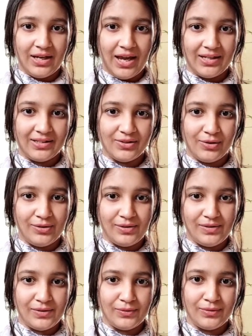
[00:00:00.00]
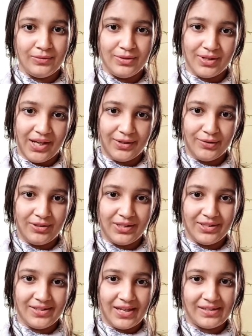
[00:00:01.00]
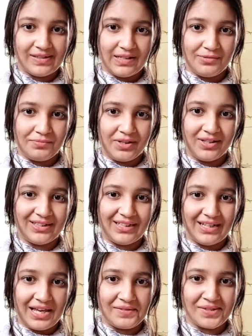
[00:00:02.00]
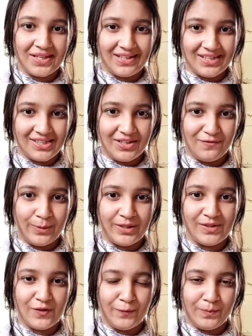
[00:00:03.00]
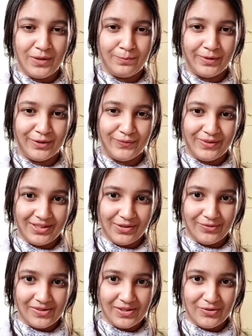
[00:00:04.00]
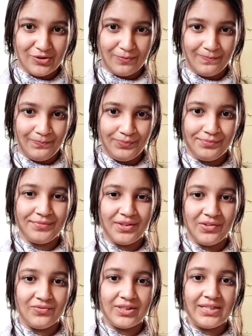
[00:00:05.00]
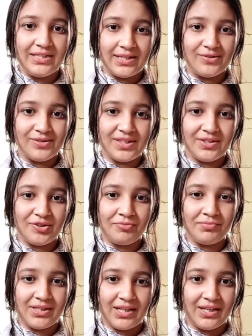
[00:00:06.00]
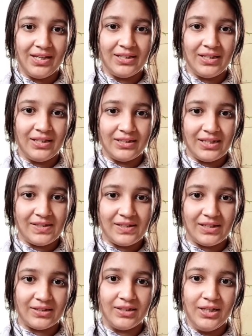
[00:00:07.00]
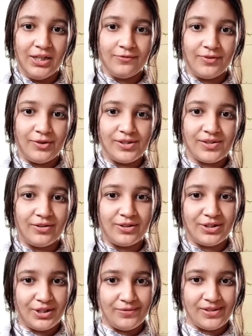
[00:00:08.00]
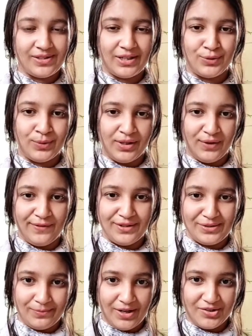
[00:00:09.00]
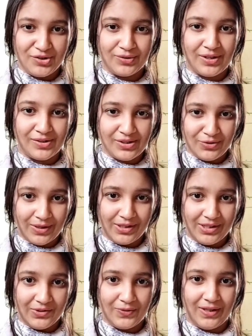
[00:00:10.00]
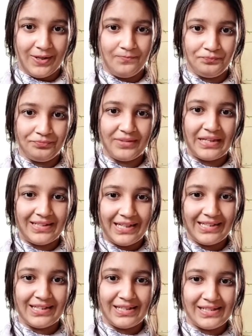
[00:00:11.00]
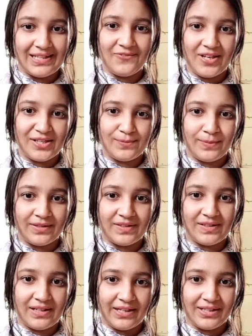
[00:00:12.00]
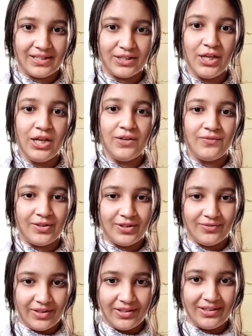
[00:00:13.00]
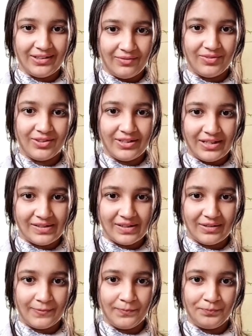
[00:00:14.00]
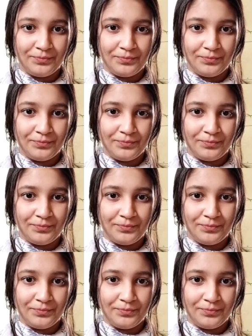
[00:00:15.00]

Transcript: and also to acknowledge and celebrate the lives and achievements of people with Down syndrome. World Down Syndrome Day this year falls on Tuesday, 21st March 2023. The date itself has been selected for a very clever reason.